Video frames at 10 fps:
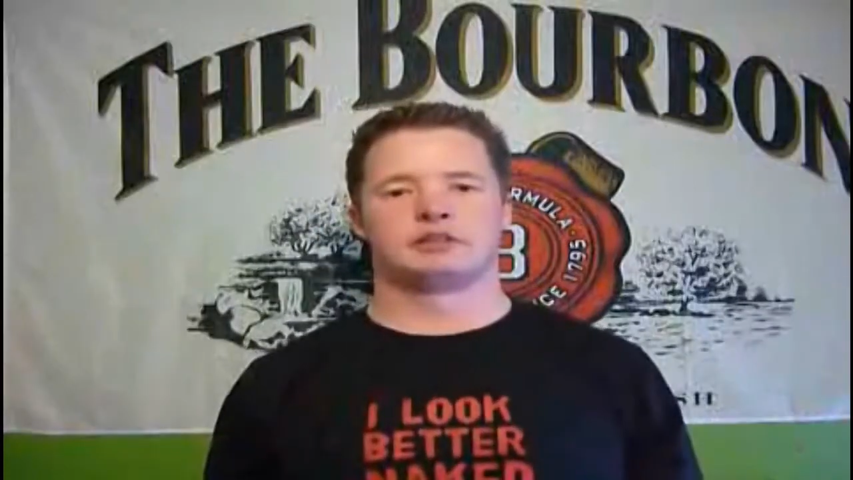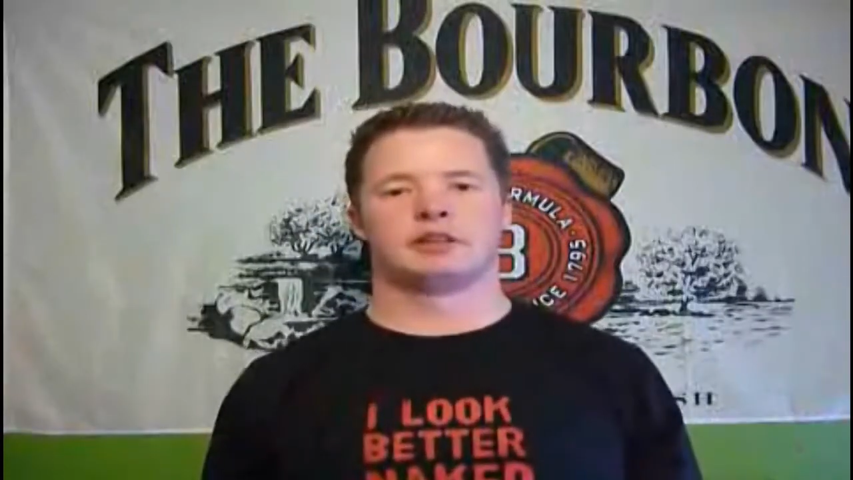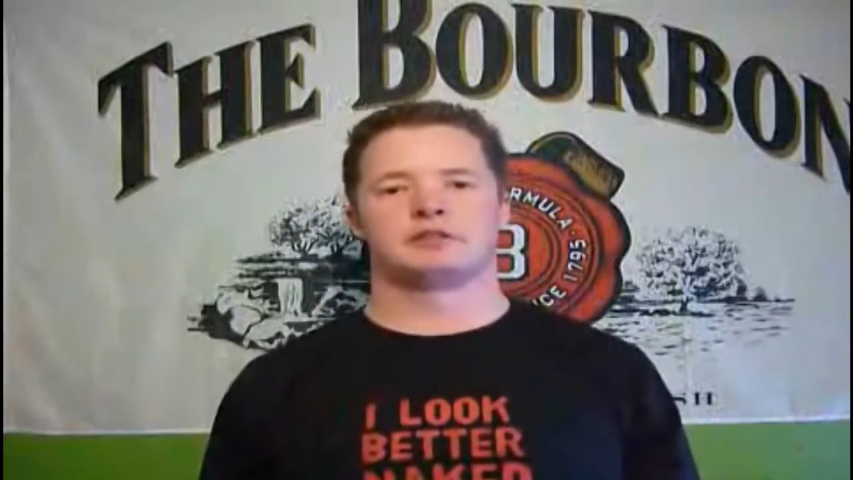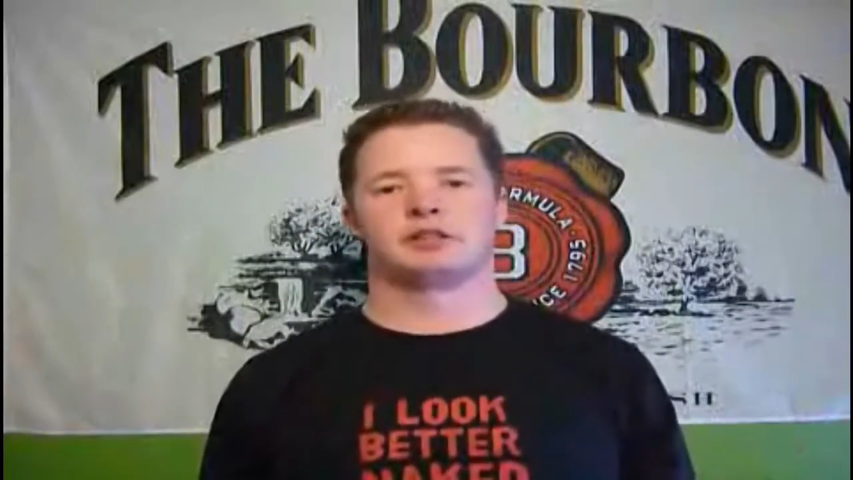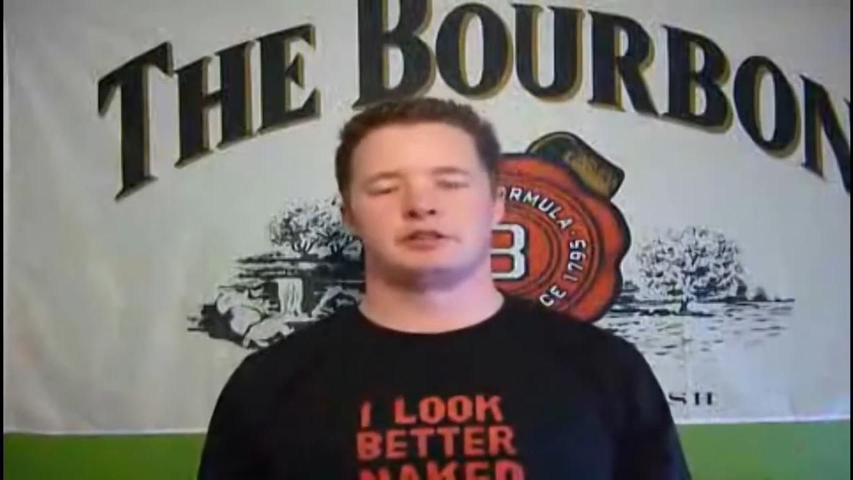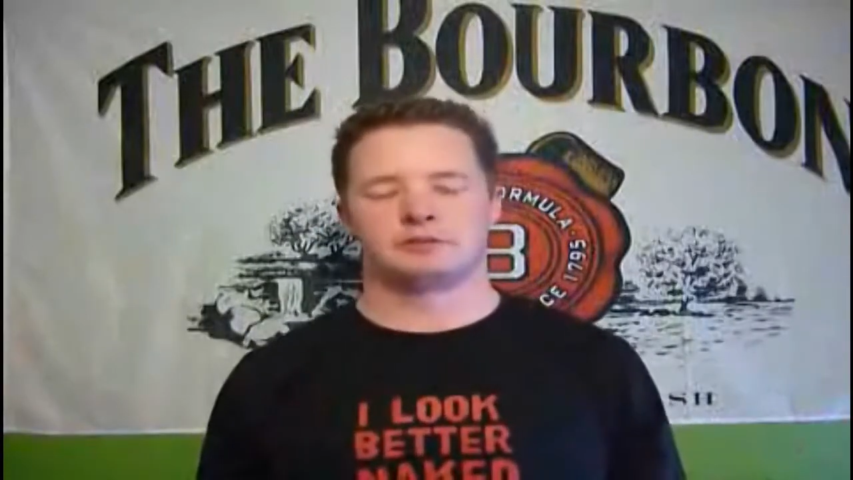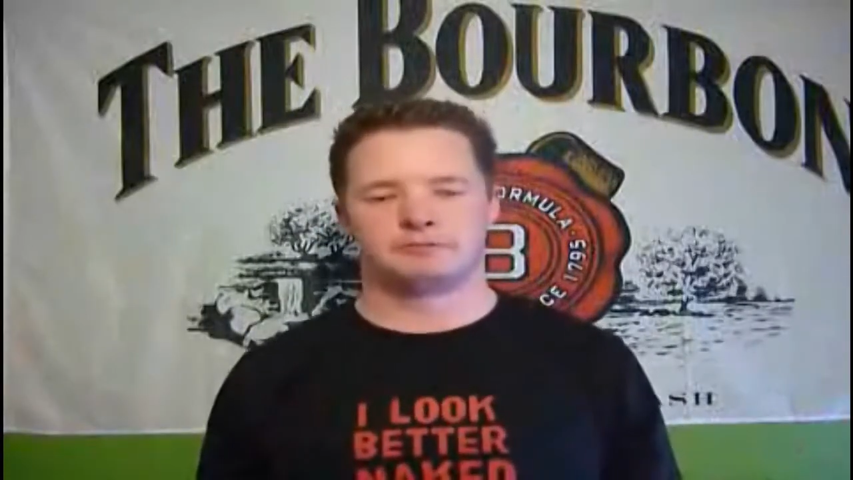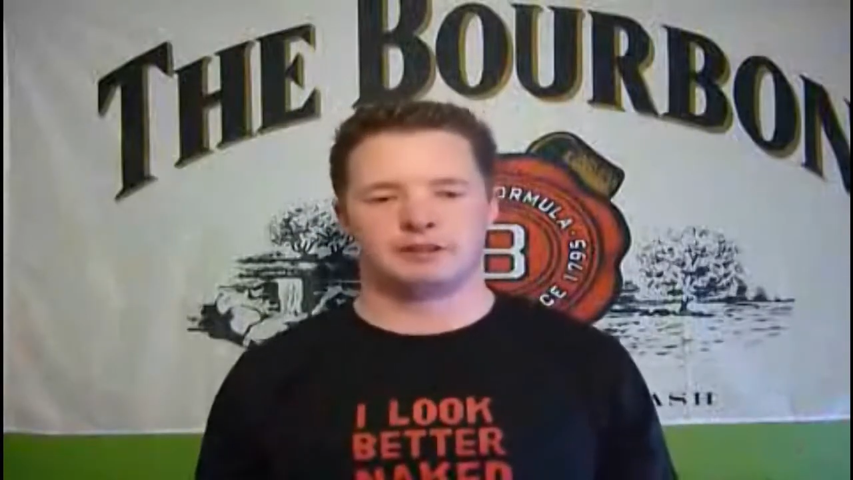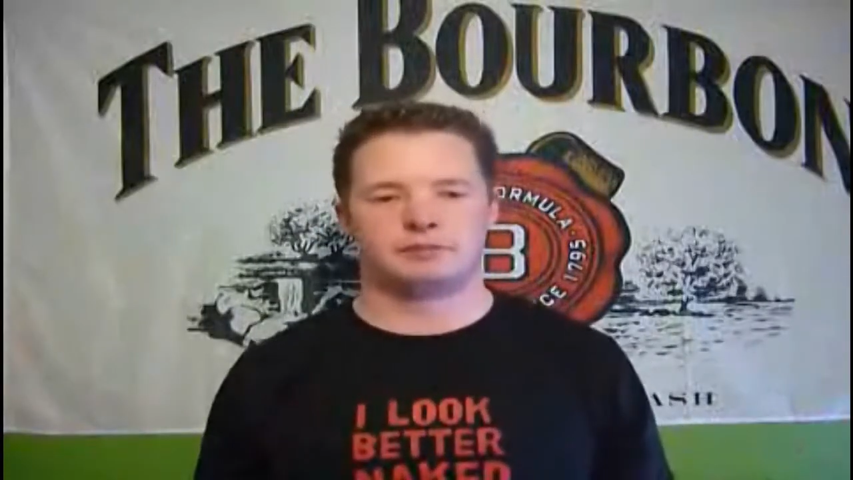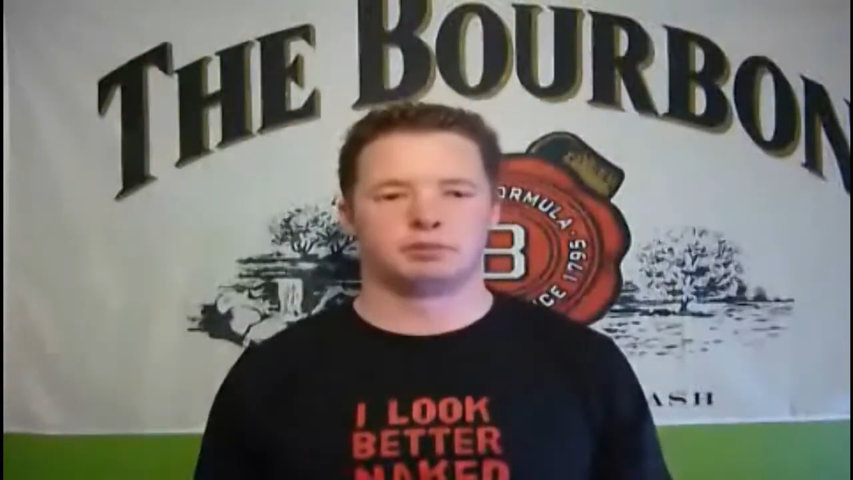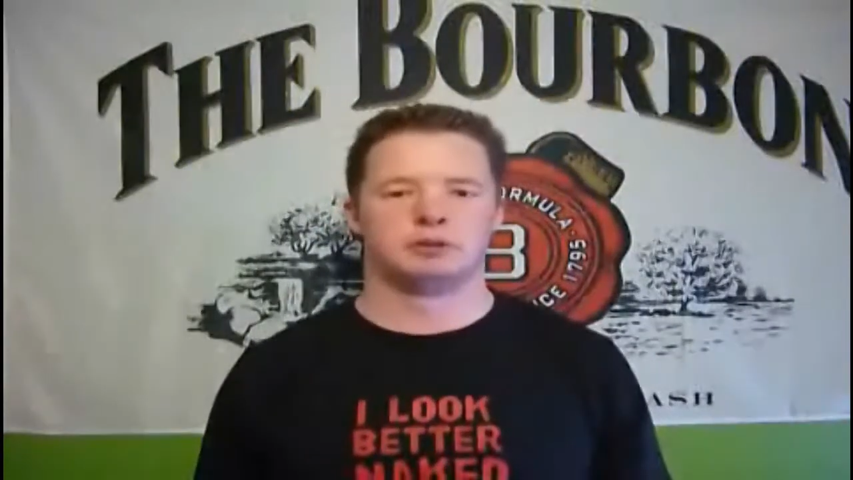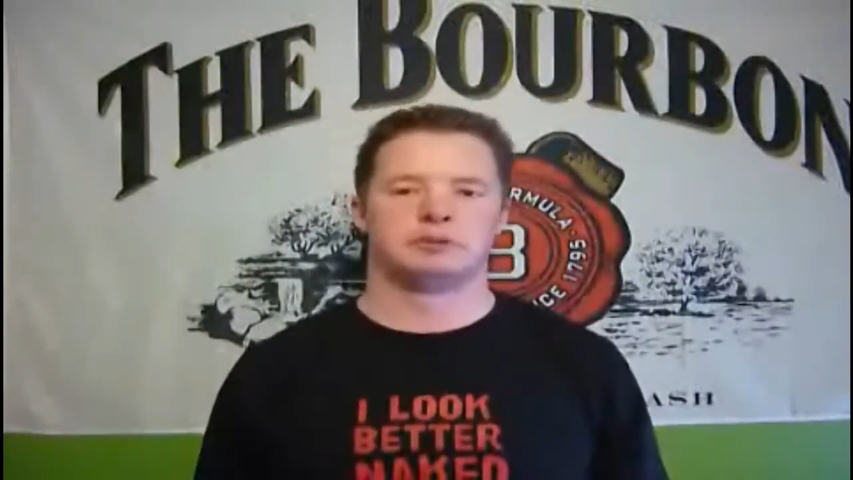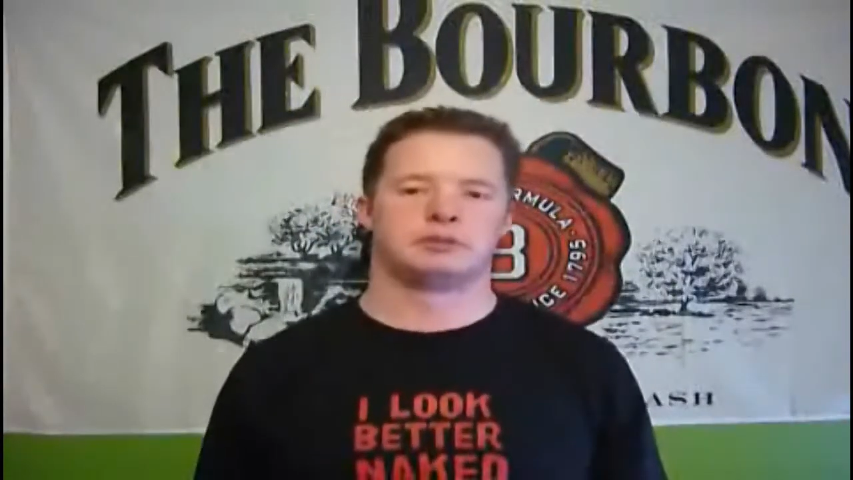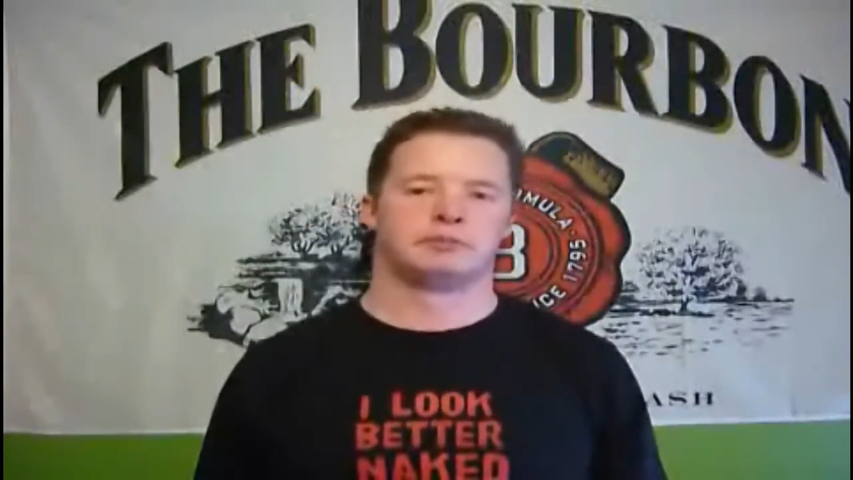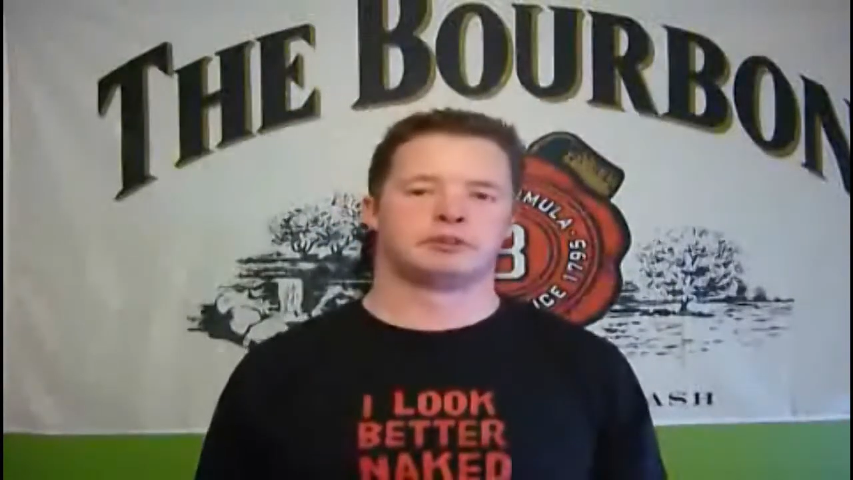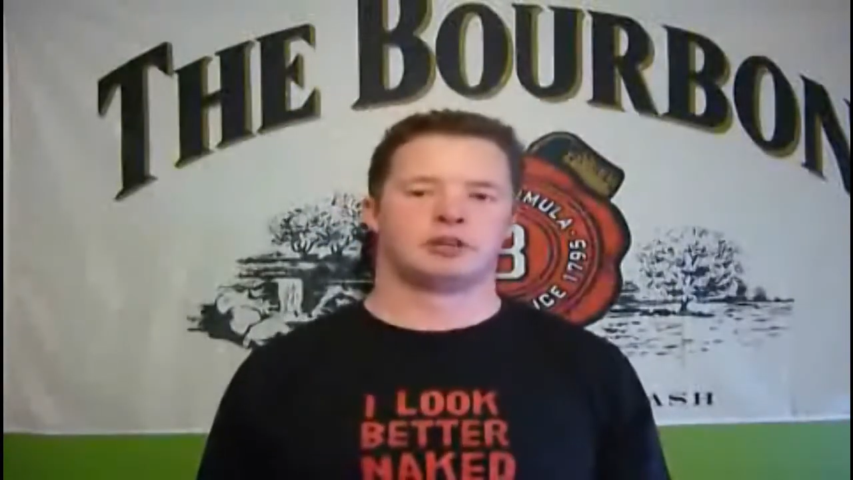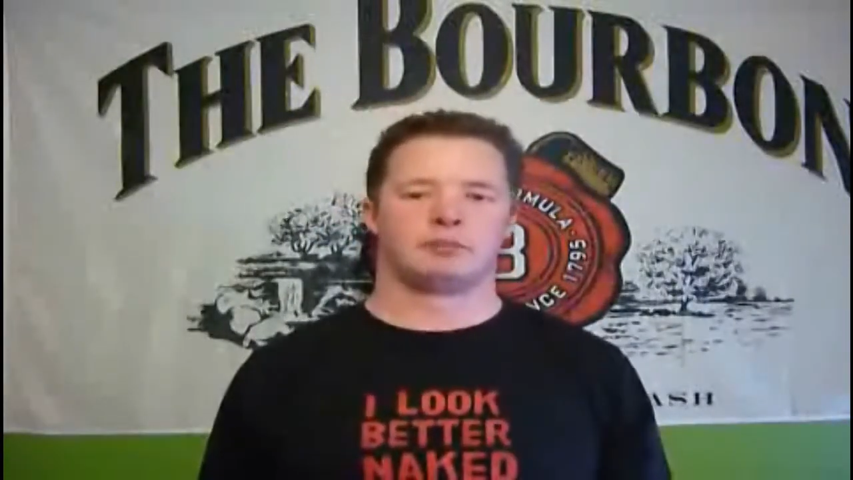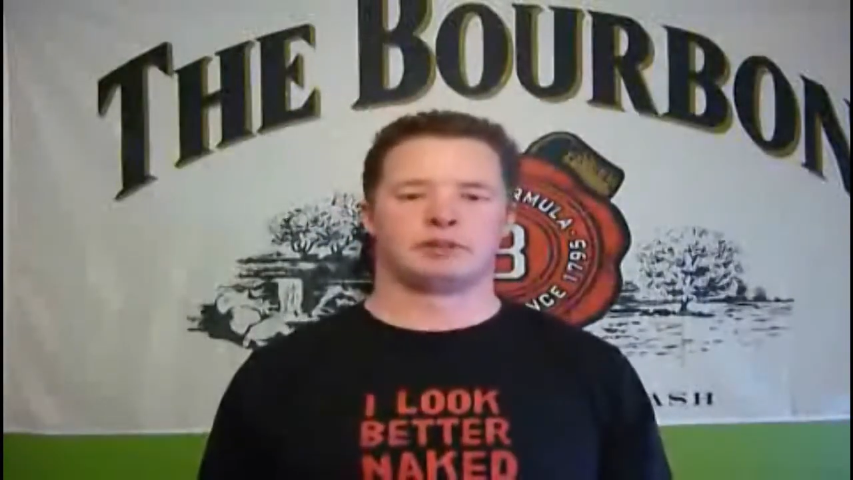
so I've seen some funny bloopers in my time,